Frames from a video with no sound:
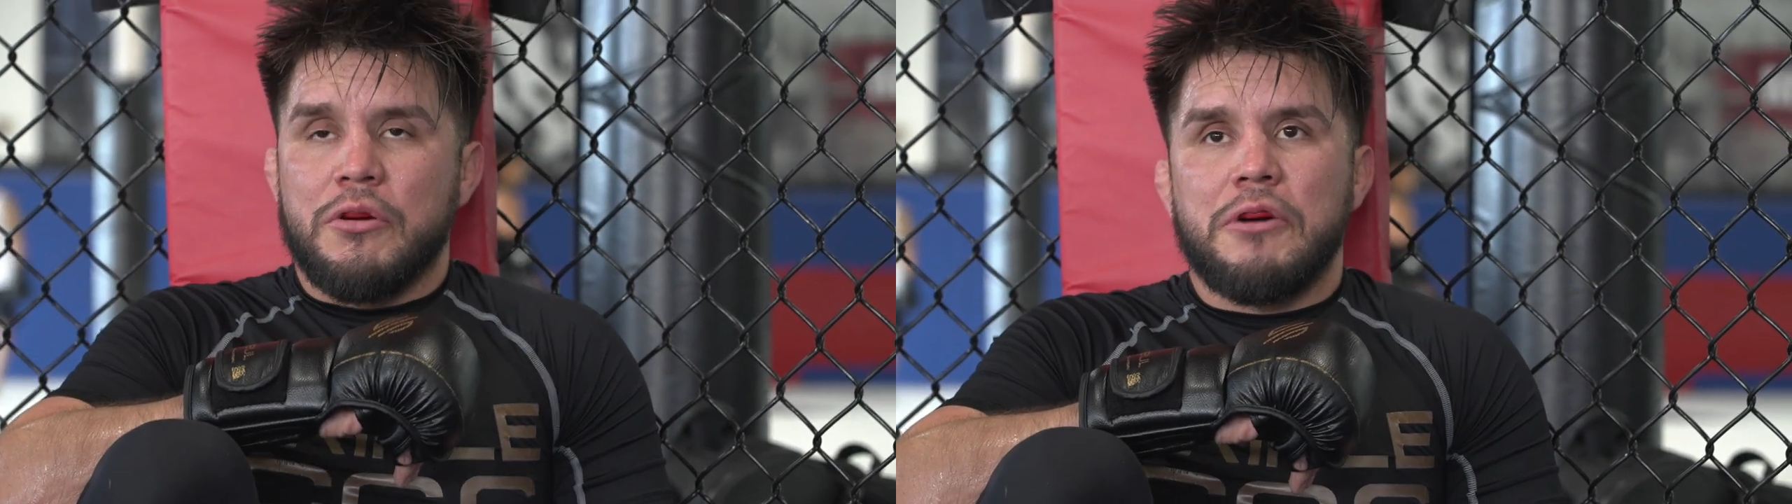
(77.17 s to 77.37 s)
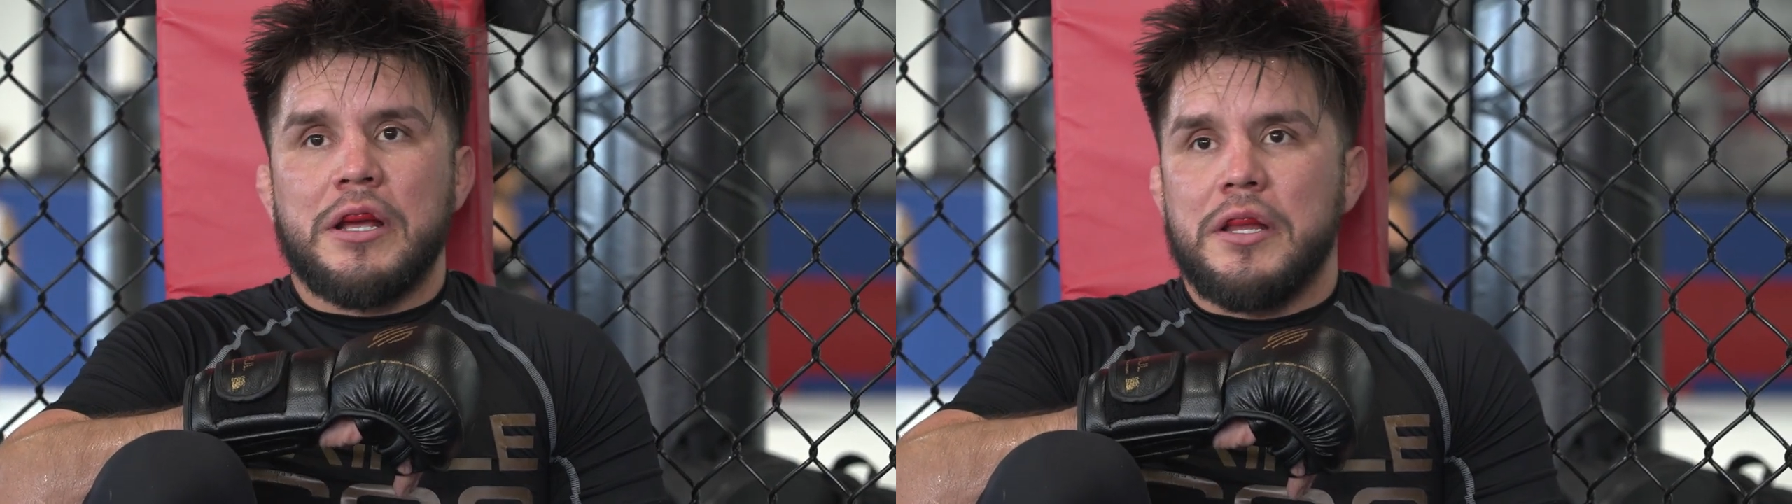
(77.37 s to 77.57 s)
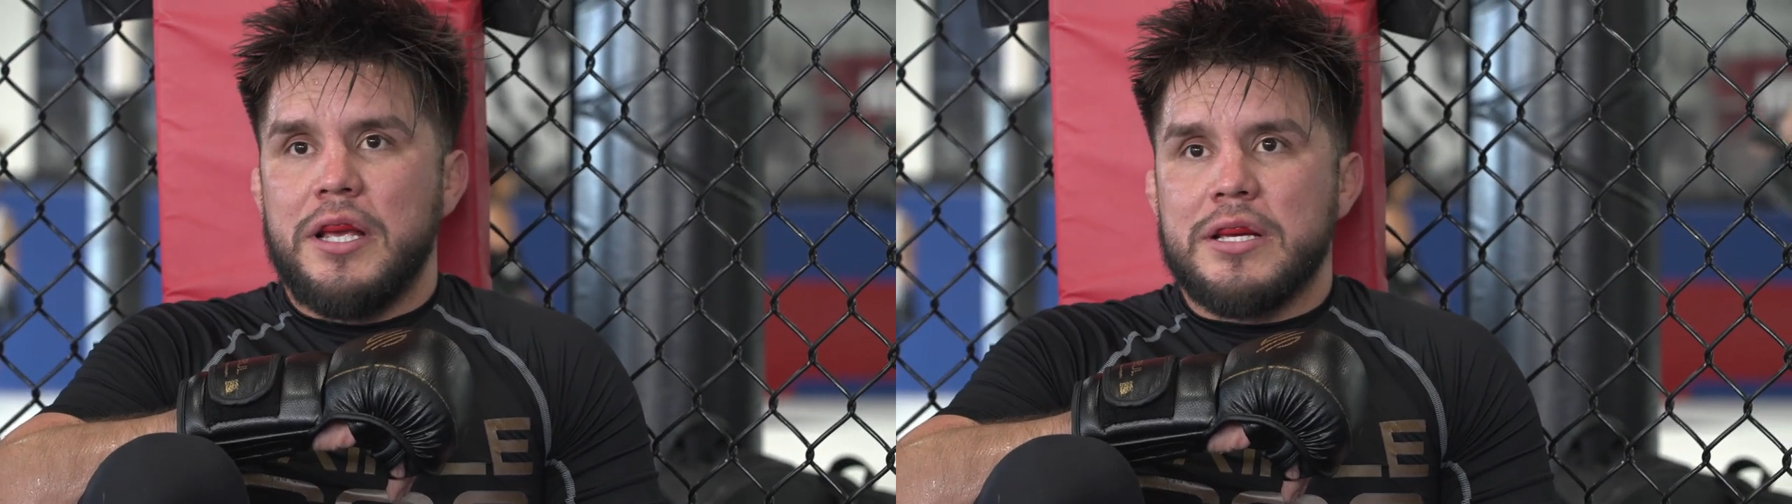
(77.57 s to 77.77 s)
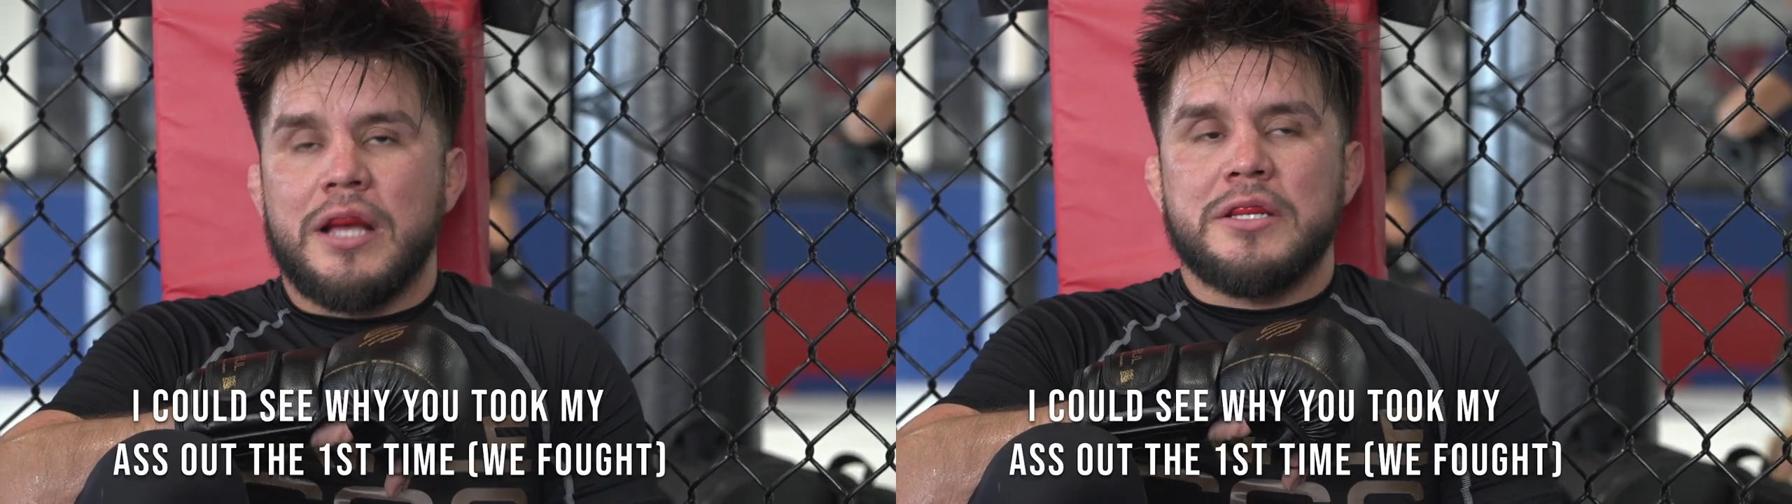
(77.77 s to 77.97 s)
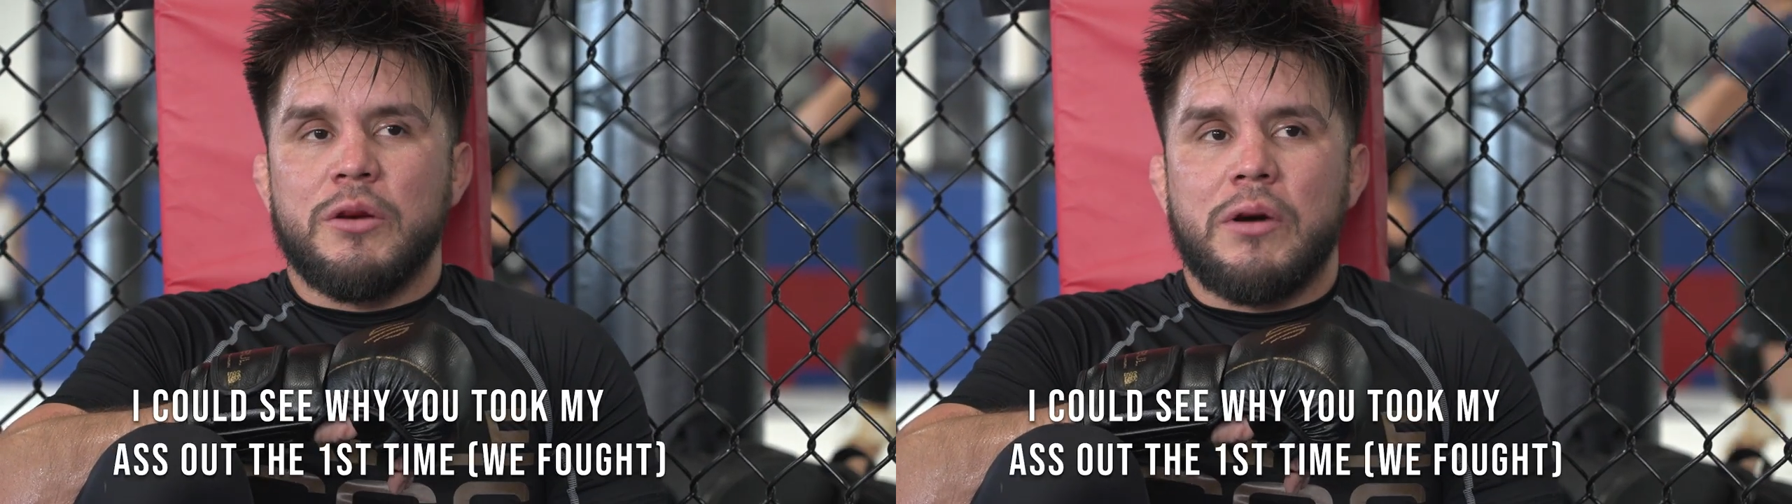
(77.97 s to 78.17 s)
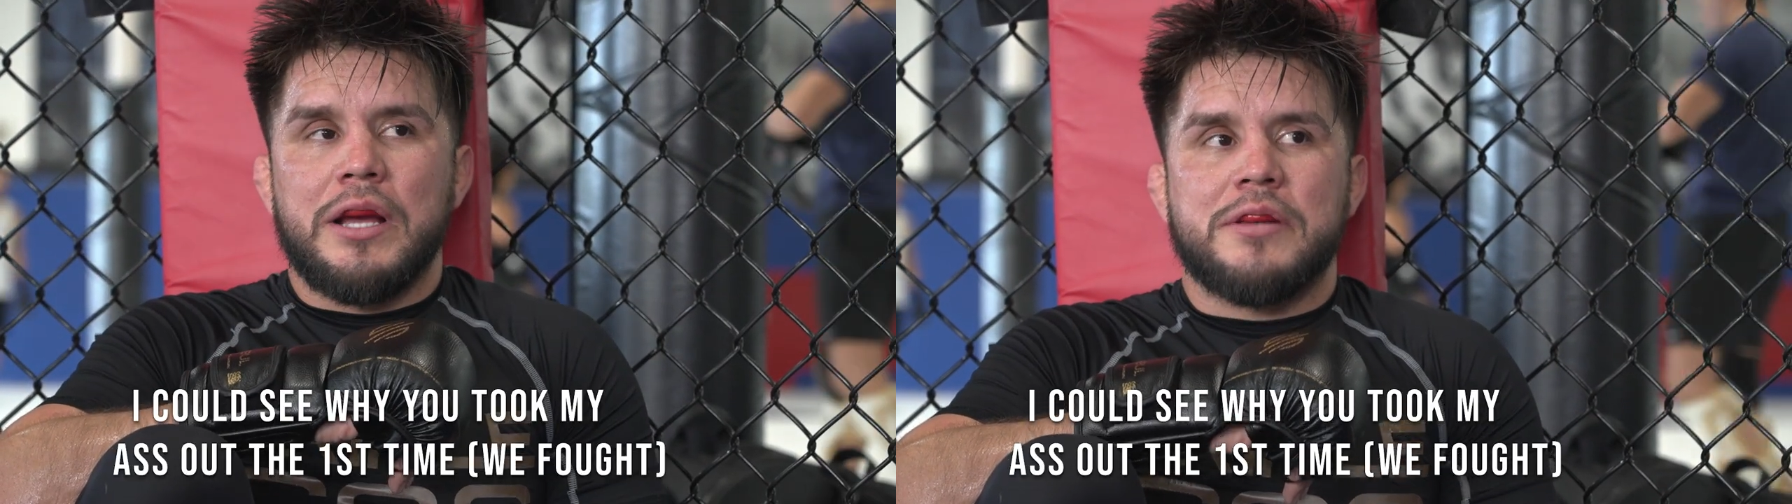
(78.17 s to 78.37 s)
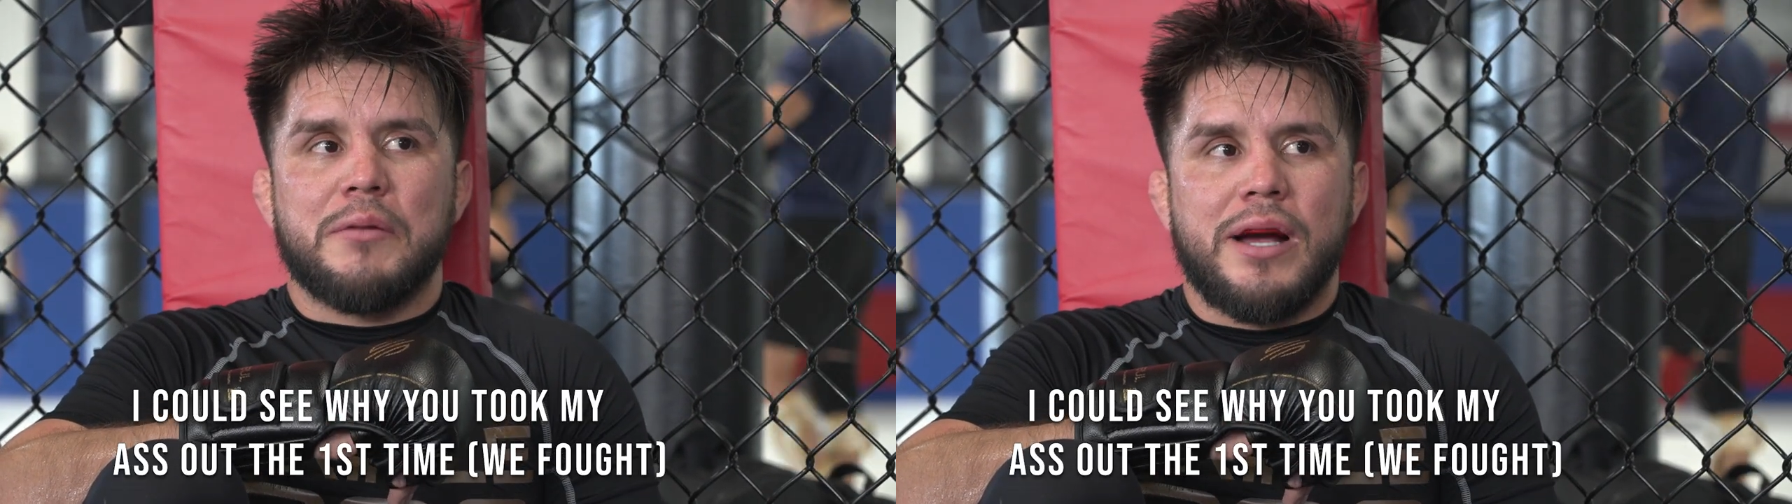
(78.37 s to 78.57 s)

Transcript: They're fucking easy. I can see why he took